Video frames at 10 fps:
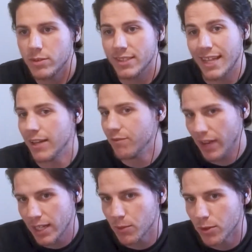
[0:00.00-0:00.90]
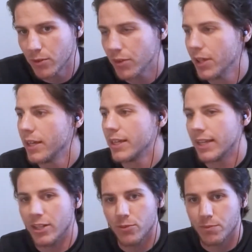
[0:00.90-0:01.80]
Is that available?
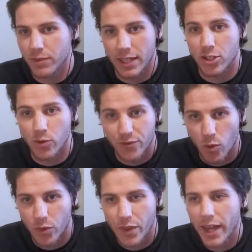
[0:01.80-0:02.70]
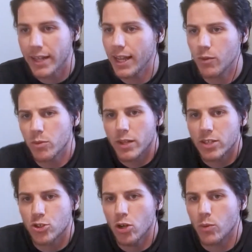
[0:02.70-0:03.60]
Can you afford that?" And we were
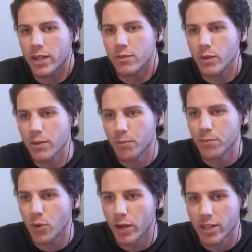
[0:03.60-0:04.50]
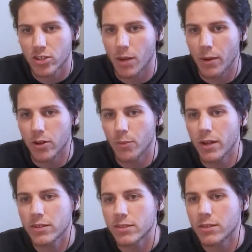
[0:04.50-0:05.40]
like, "Sure, we could throw an extra couple
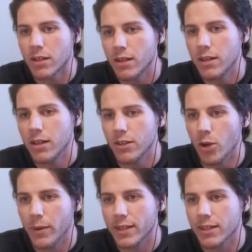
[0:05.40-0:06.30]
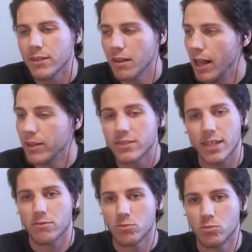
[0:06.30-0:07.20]
$100. No big deal." And it's
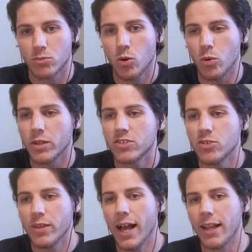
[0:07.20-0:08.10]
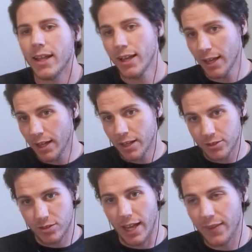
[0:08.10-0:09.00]
like, cool, let's do that.
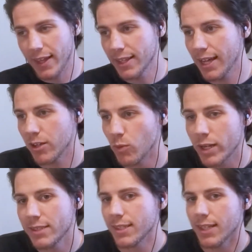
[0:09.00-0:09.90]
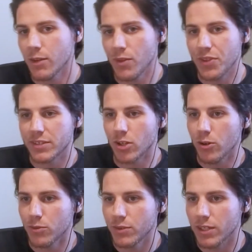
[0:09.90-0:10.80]
And then like recently with this whole,